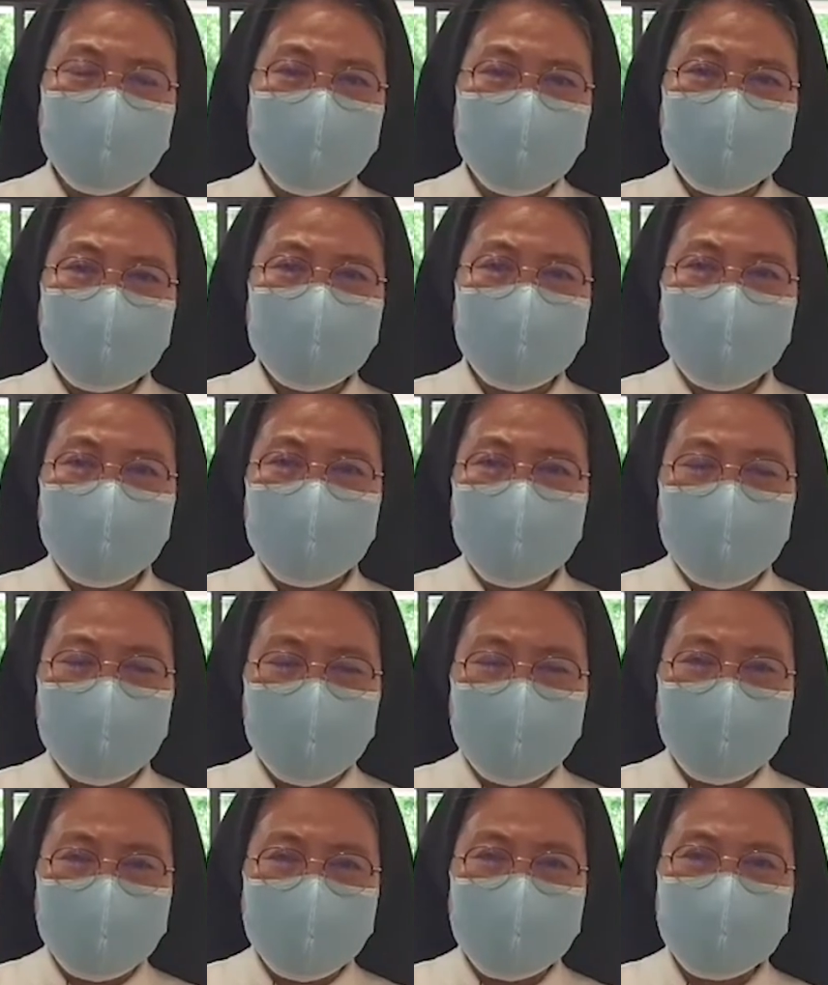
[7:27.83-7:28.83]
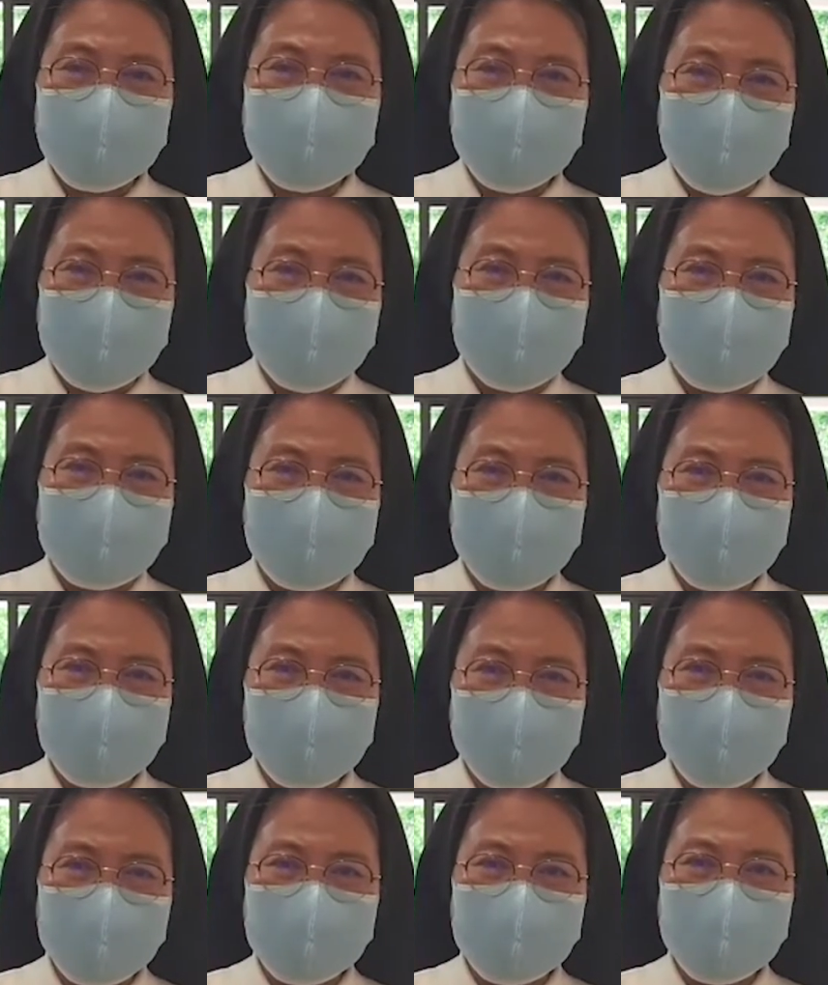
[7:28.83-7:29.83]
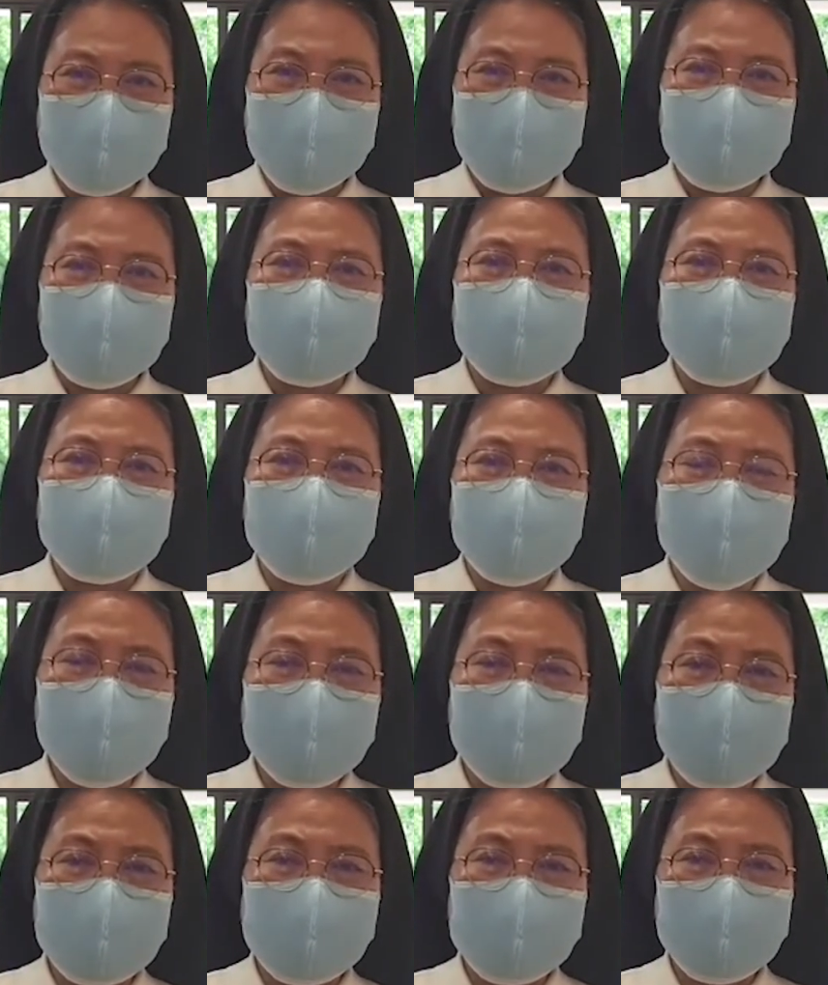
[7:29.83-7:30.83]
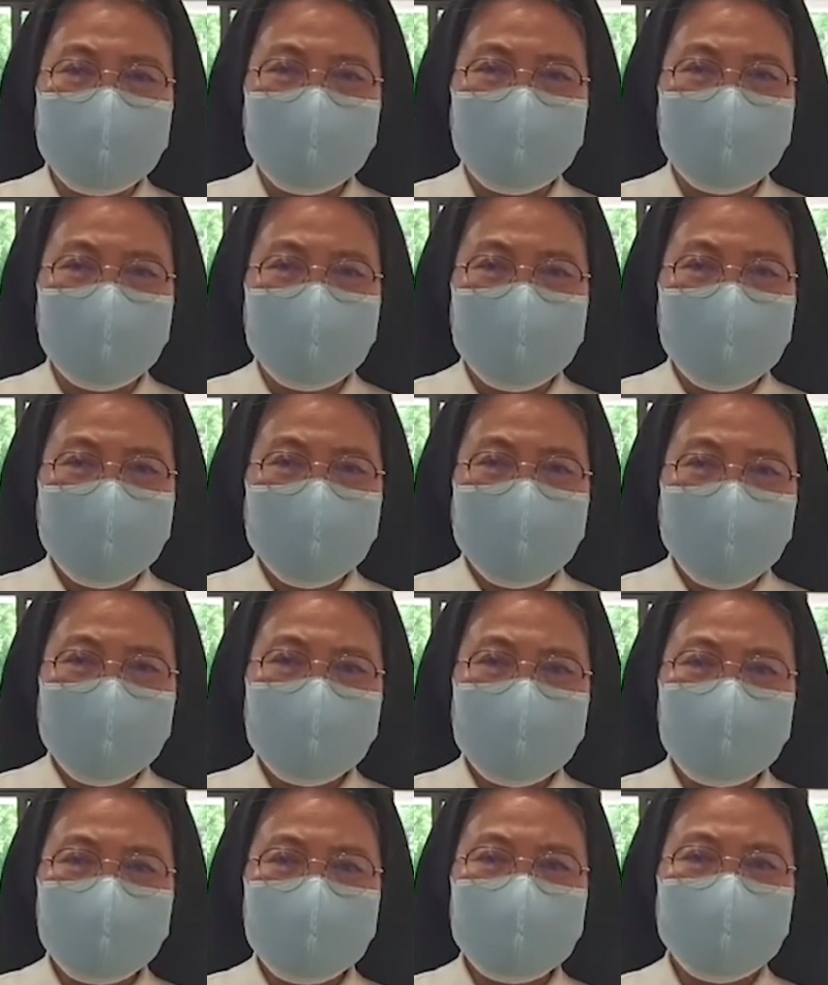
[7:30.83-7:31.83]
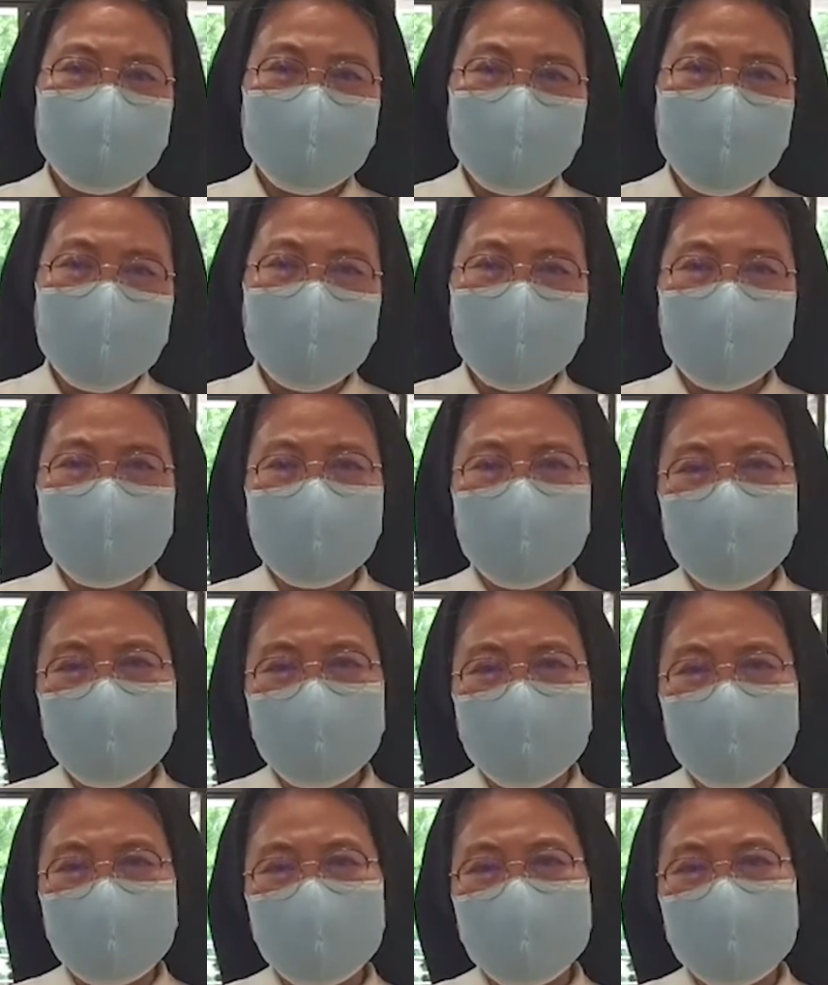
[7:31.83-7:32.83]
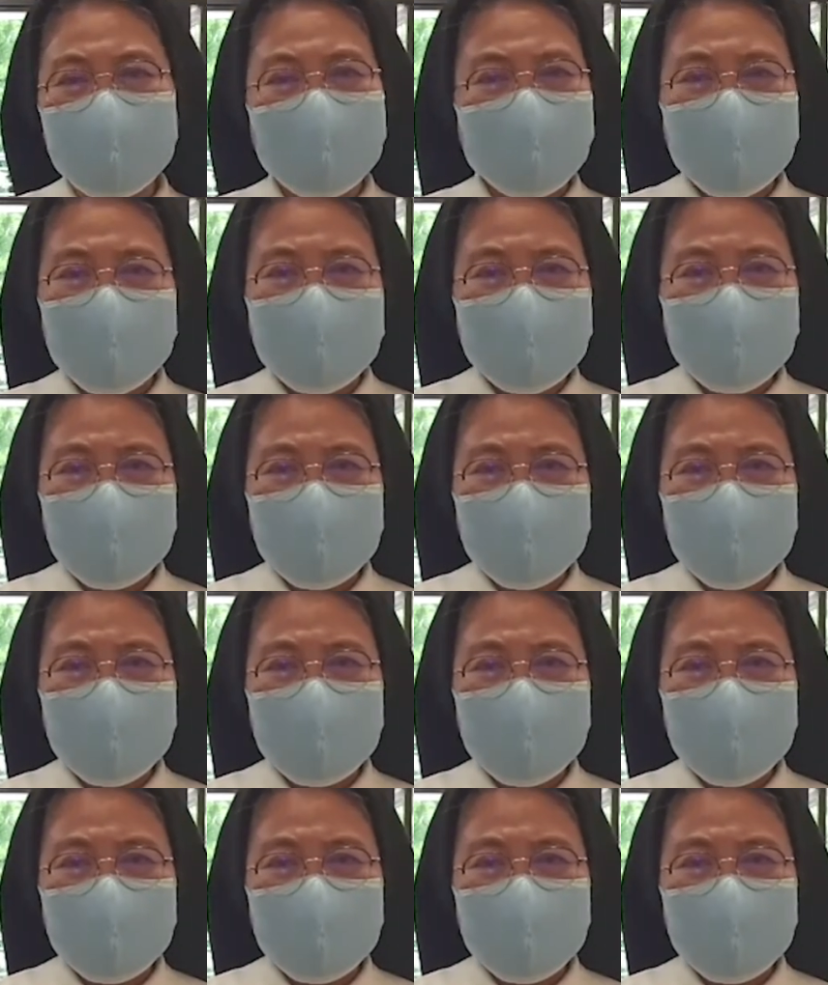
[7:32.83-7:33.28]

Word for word: But I know that the Spirit of the Lord is there because I could feel,